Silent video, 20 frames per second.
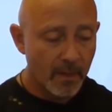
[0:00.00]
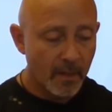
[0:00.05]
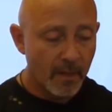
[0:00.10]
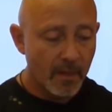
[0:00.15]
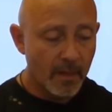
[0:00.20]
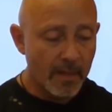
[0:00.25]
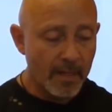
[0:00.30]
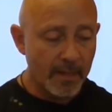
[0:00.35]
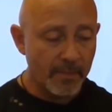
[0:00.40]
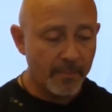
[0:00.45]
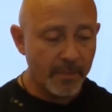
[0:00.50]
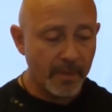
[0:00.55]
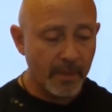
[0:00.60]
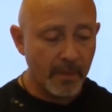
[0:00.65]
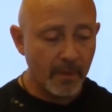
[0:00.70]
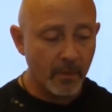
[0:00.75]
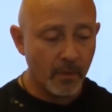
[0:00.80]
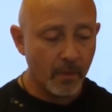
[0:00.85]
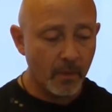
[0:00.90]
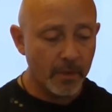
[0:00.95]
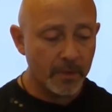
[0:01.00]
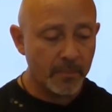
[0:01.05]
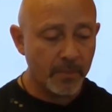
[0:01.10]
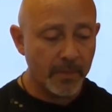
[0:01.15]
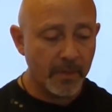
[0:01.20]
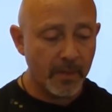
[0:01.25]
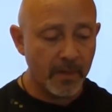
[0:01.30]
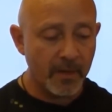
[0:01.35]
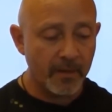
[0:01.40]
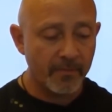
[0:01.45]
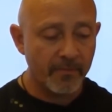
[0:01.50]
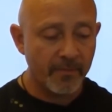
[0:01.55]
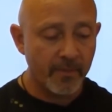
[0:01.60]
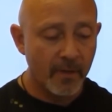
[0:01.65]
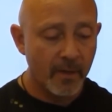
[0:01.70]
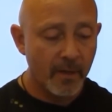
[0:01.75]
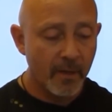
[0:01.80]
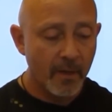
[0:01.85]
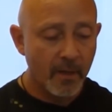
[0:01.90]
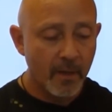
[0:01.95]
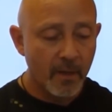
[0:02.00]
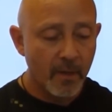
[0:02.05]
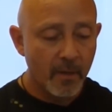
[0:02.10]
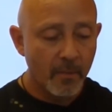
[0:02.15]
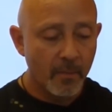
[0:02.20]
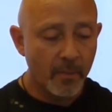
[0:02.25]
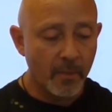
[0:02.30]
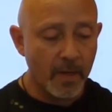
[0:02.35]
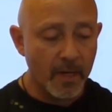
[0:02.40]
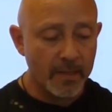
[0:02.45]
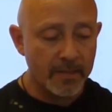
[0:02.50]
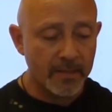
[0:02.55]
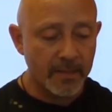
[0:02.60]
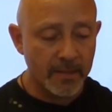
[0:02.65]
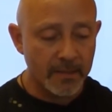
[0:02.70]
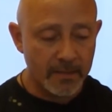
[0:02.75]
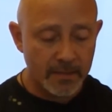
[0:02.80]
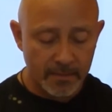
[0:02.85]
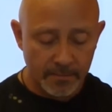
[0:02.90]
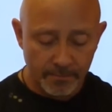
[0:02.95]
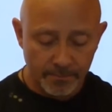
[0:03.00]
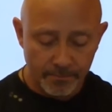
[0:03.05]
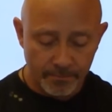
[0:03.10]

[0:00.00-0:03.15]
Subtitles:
IP OSPF process.